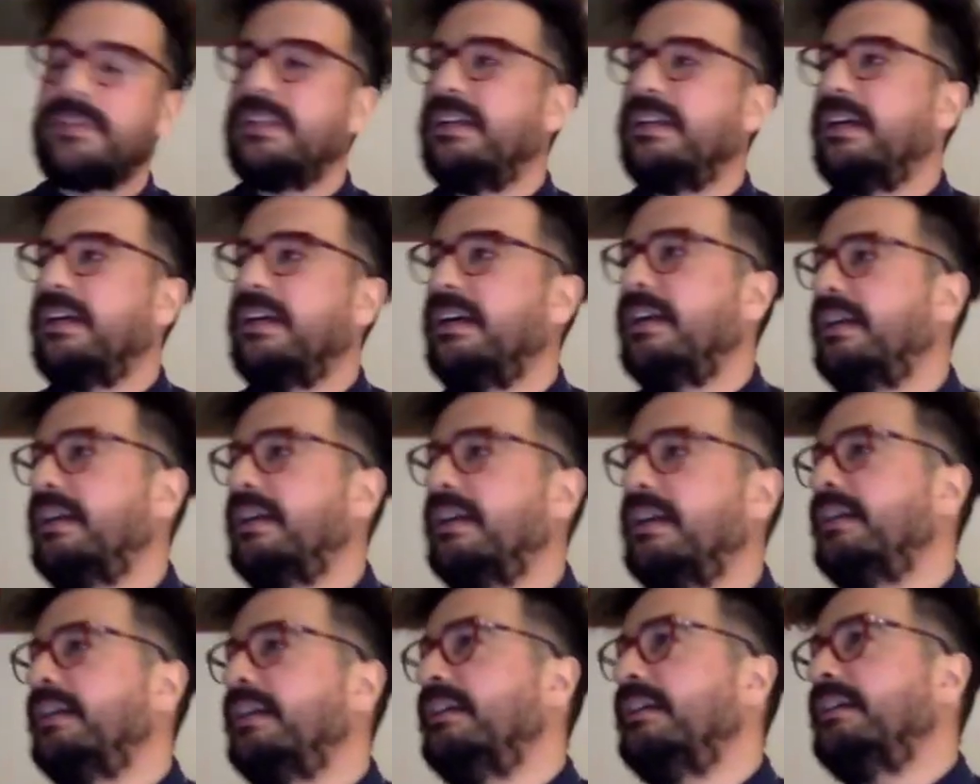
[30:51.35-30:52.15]

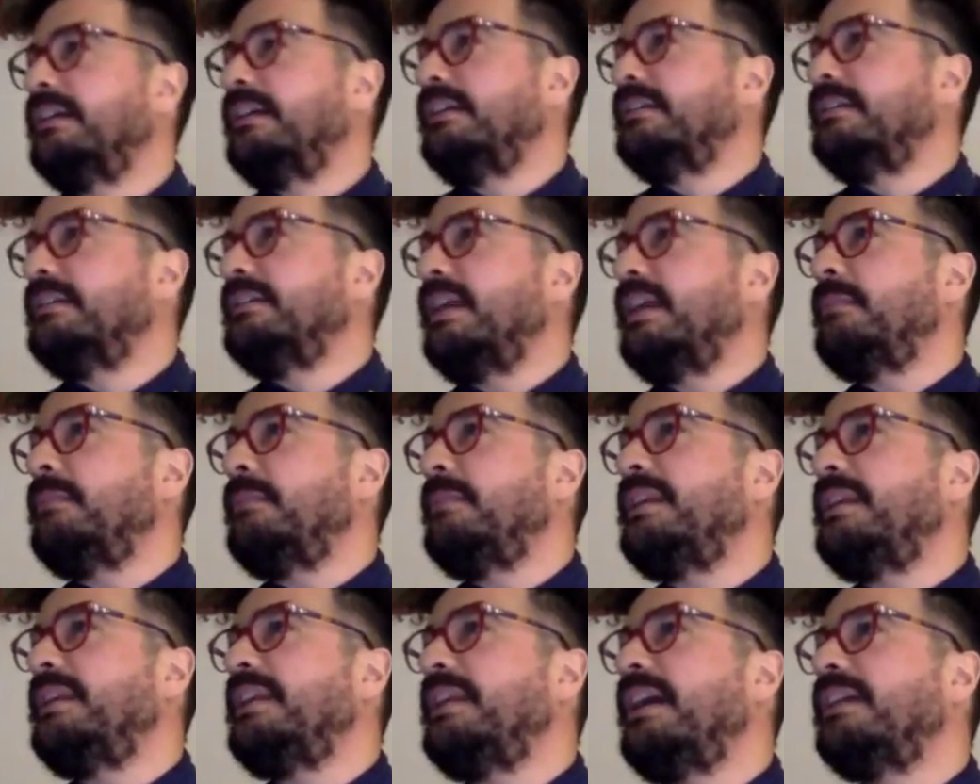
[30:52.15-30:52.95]
Uh, there are
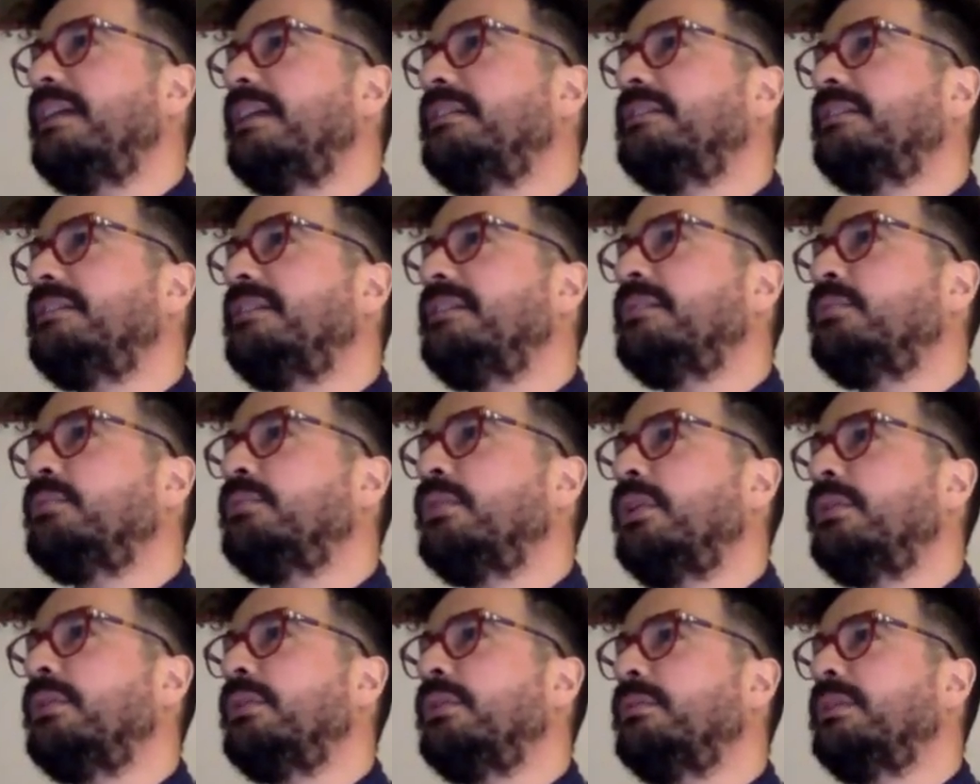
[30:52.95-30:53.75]
many artists that
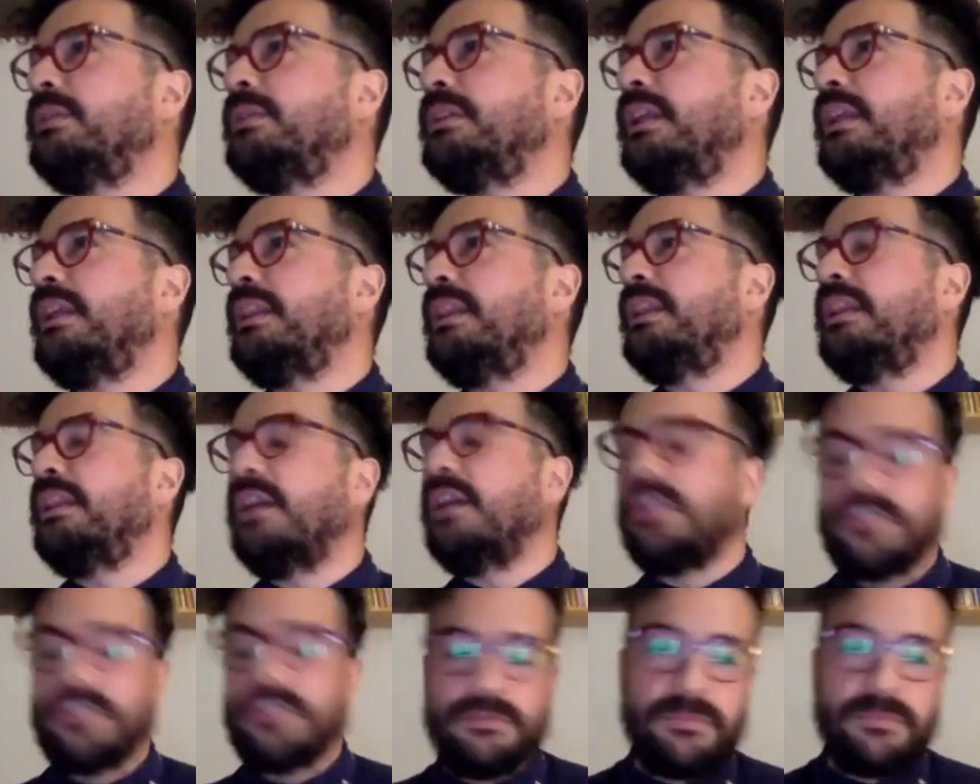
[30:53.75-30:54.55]
work with a
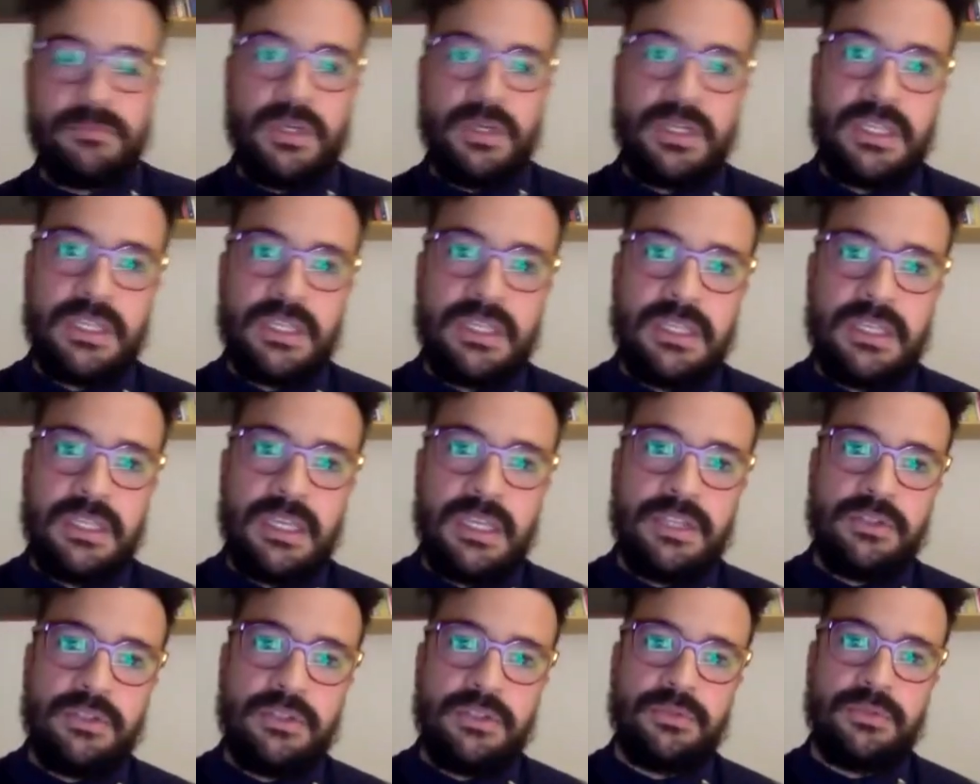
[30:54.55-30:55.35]
lot of money,
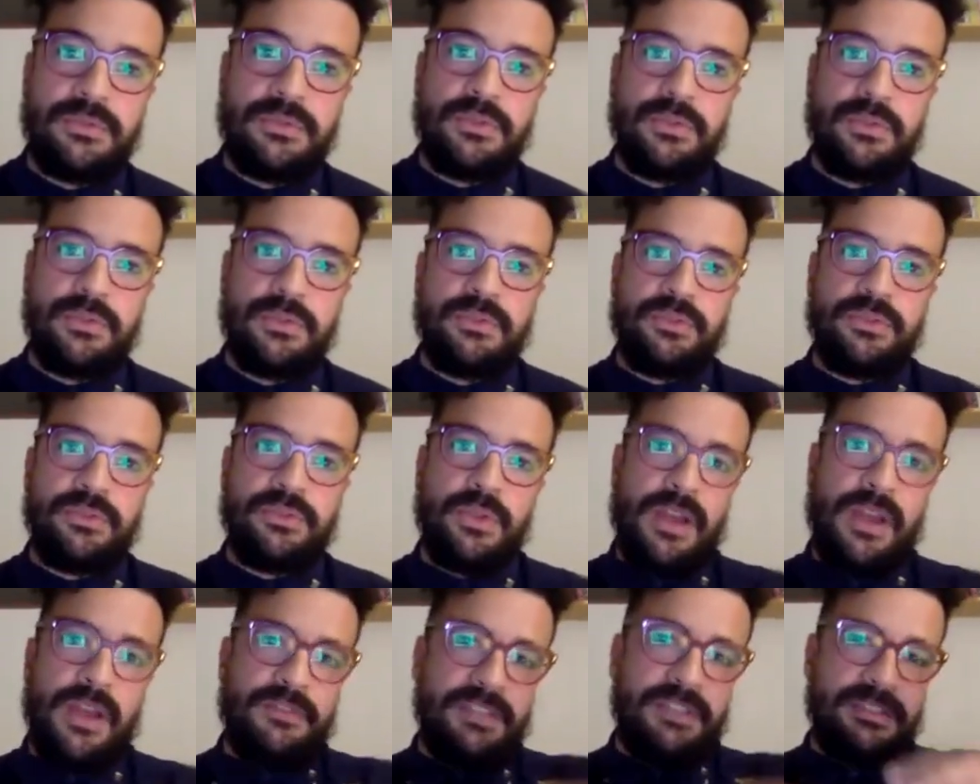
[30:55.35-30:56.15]
and you do you
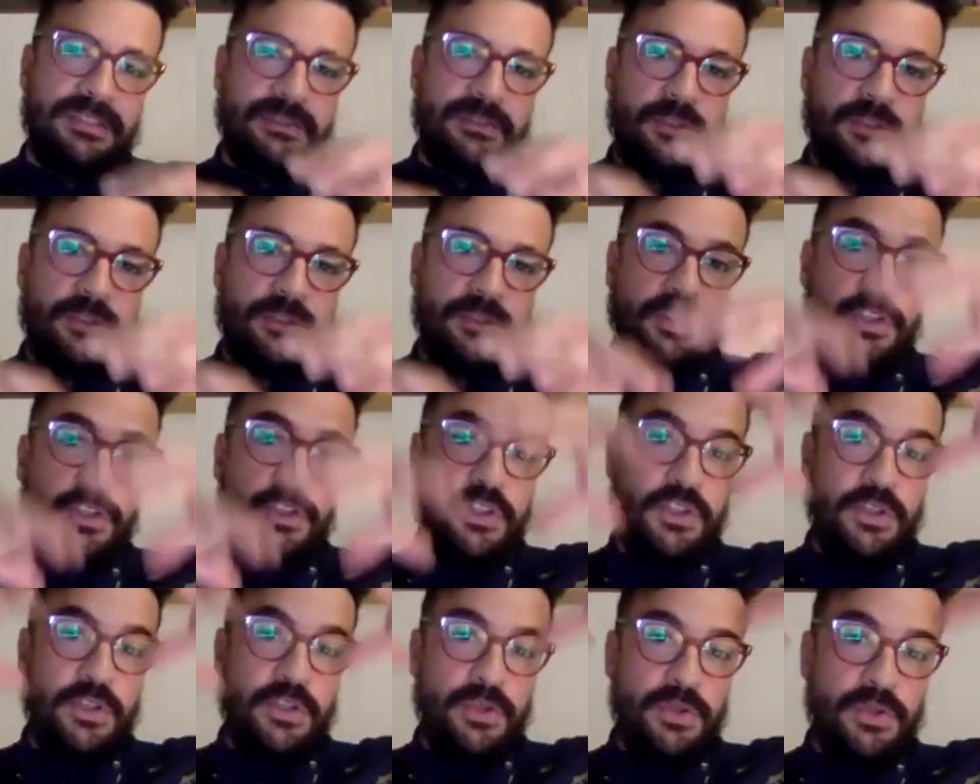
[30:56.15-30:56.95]
have these
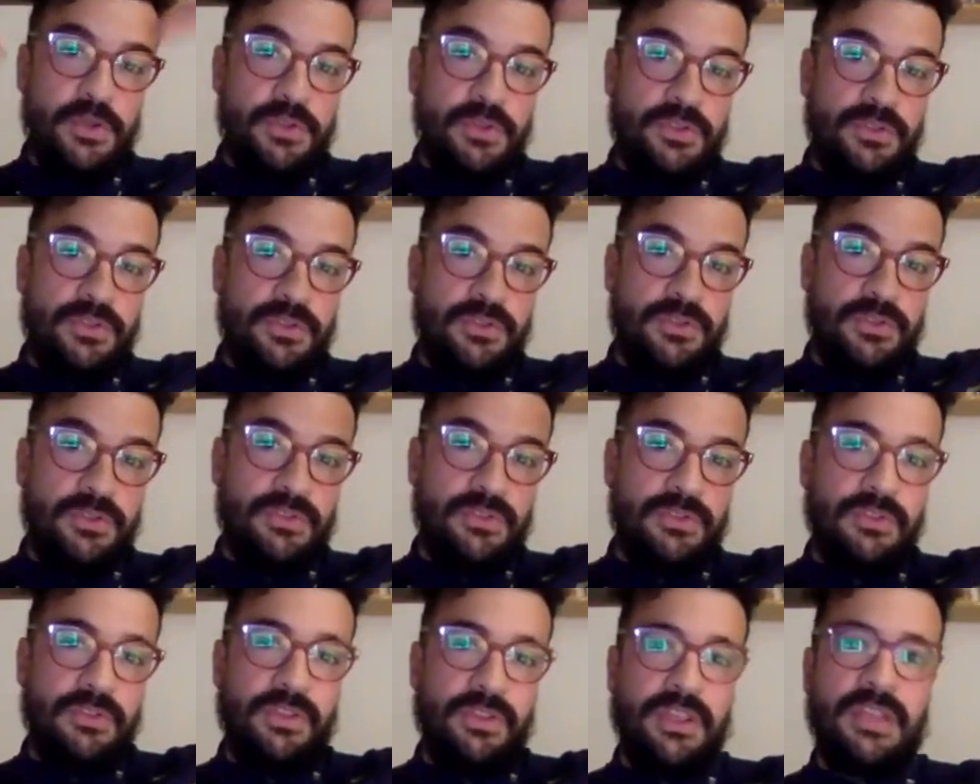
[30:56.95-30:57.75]

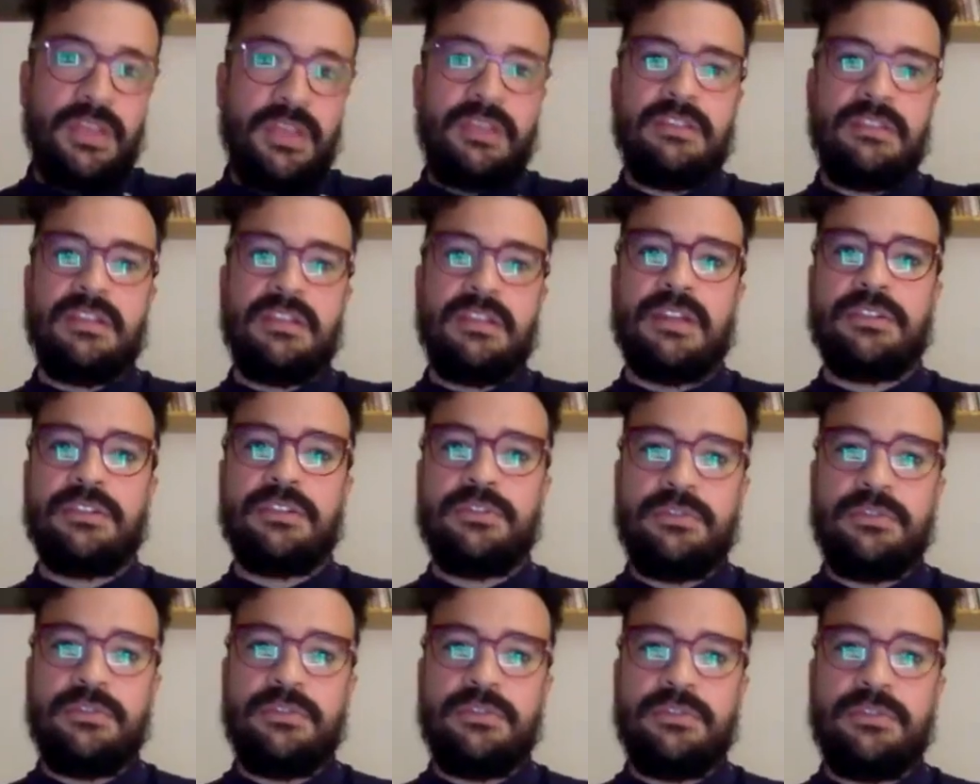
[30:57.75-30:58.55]
huge things that are
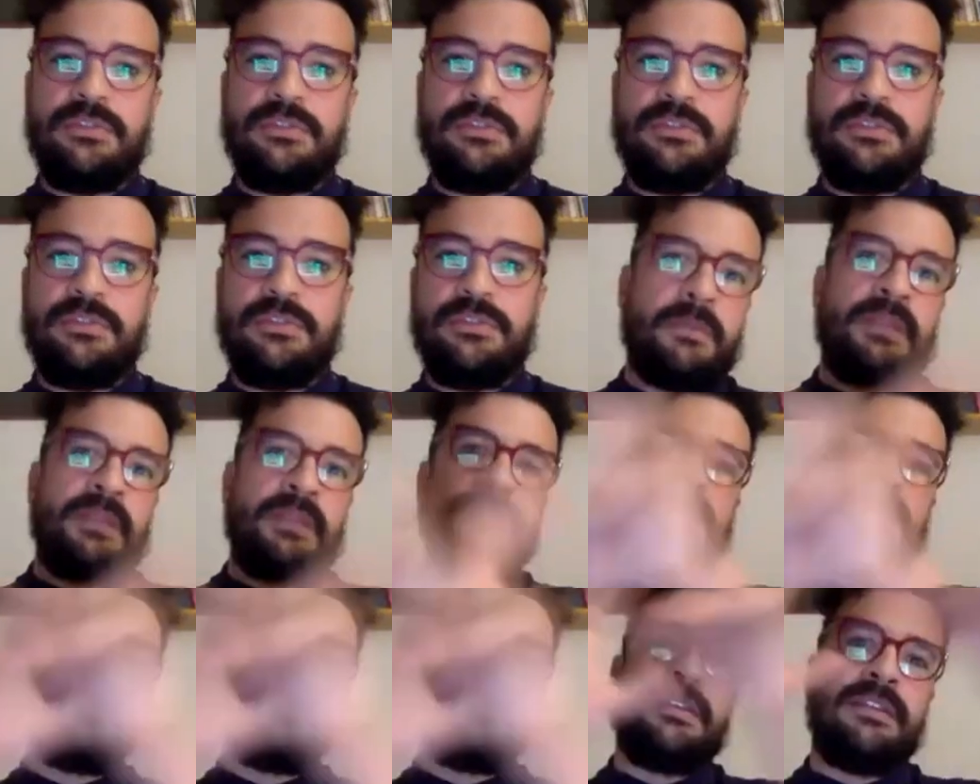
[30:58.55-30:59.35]
super
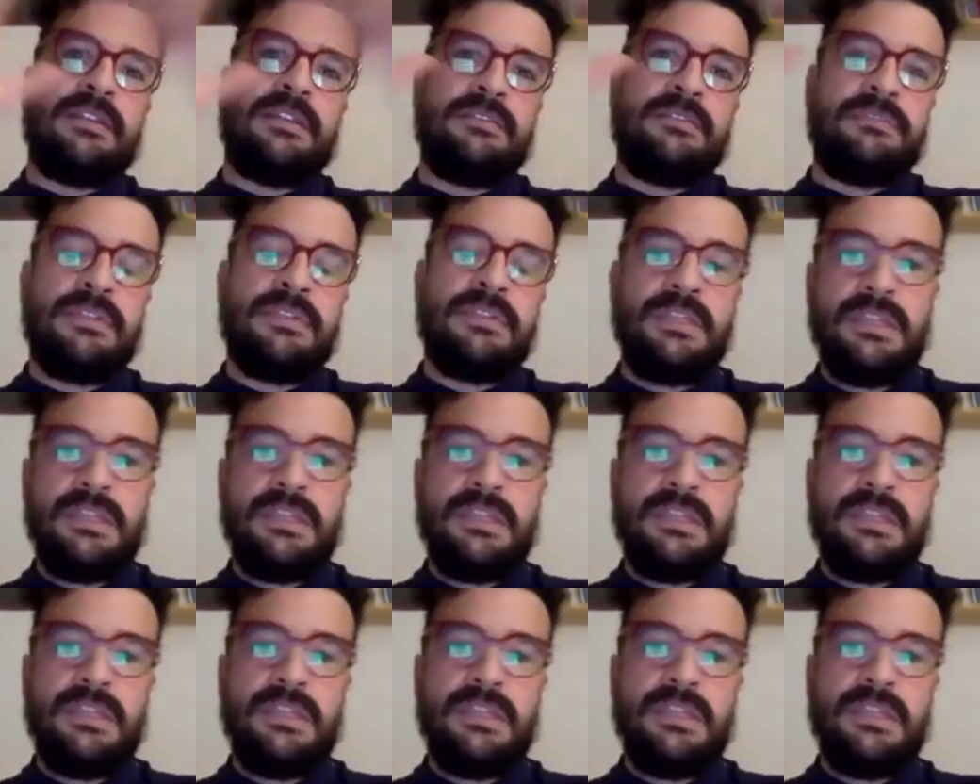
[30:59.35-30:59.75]
expensive